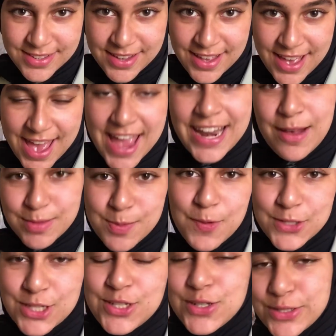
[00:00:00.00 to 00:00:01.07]
And I'm supposed
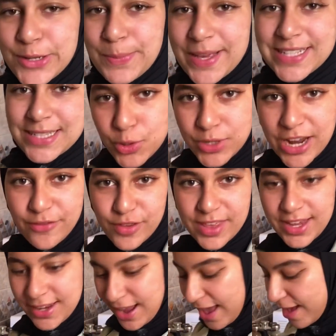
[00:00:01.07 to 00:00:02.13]
to do 2 because I'm doing everything
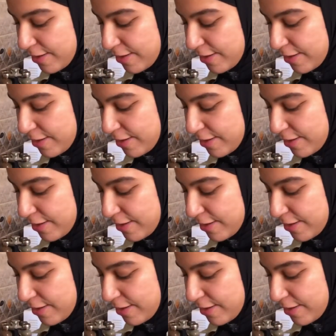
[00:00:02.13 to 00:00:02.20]
in half.